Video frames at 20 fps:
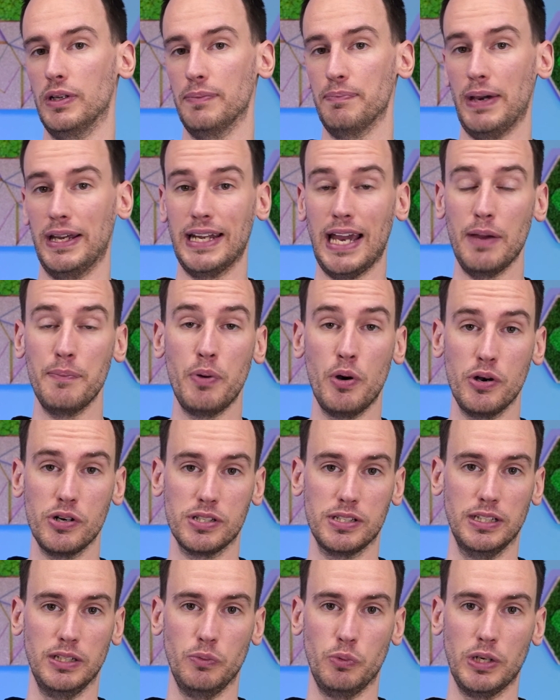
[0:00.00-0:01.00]
but I
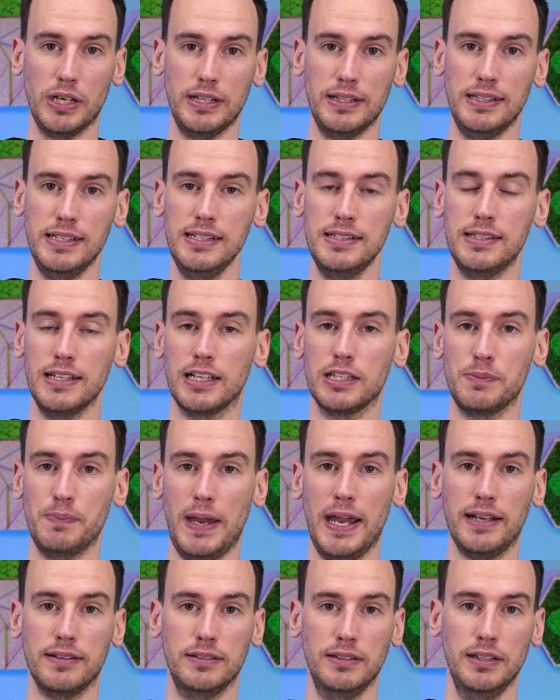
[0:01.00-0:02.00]
personally would at least
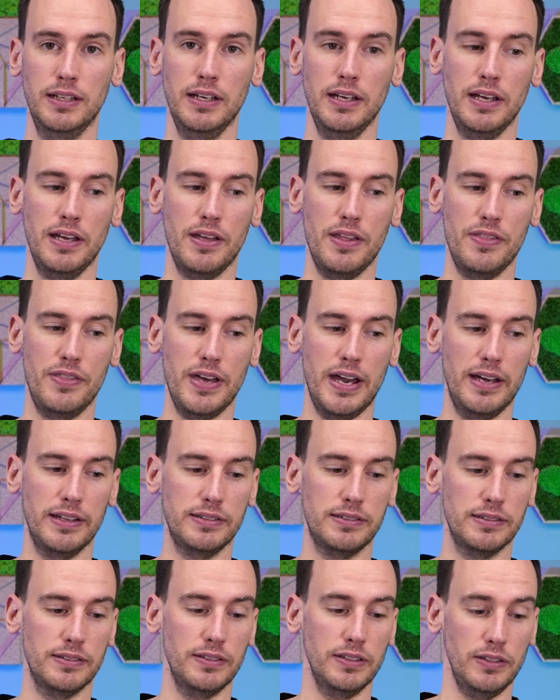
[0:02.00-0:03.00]
expect
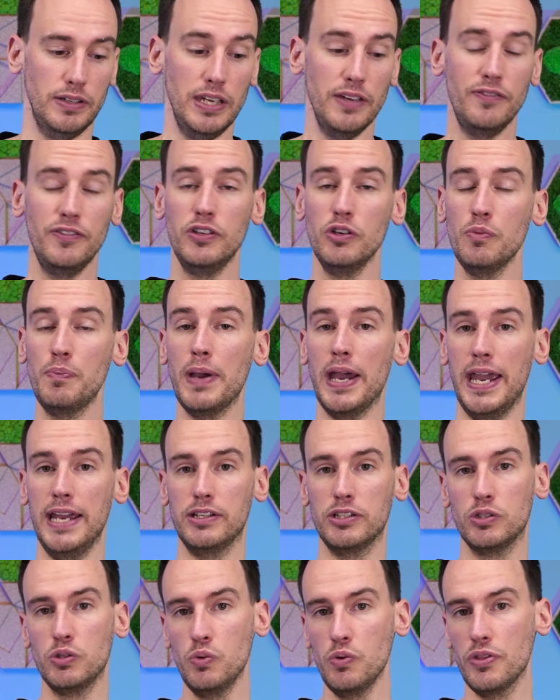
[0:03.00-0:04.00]
that if you paid
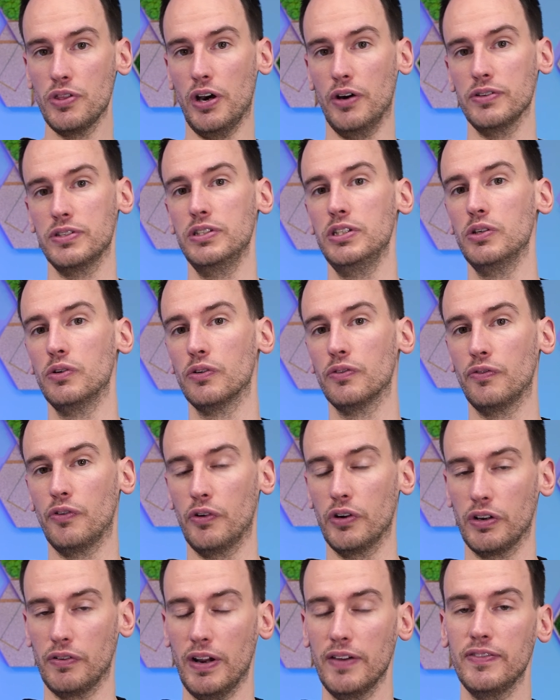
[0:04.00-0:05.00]
2,000 euro
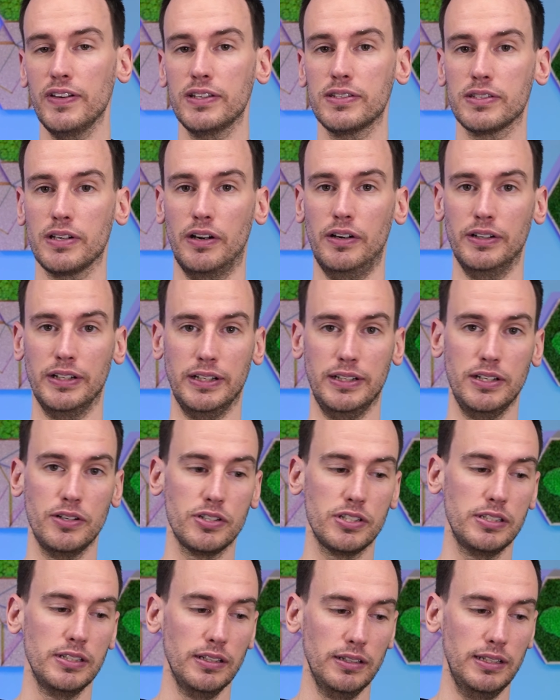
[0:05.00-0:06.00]
for a graphics card and you're
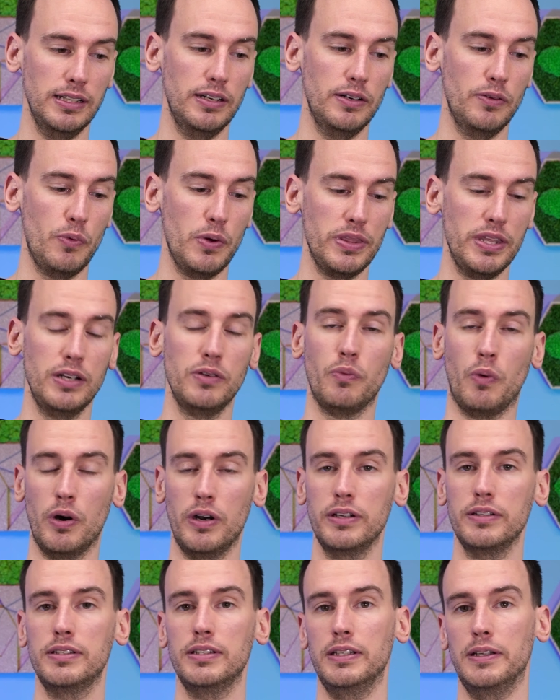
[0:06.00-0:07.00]
still within
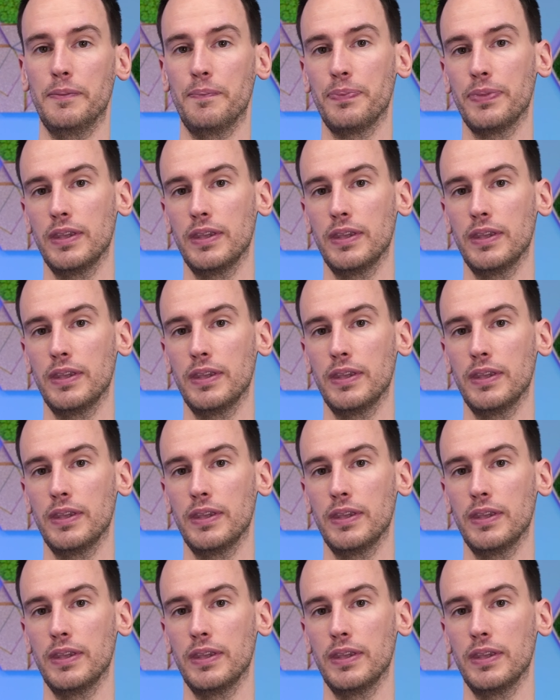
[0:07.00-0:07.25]
warranty,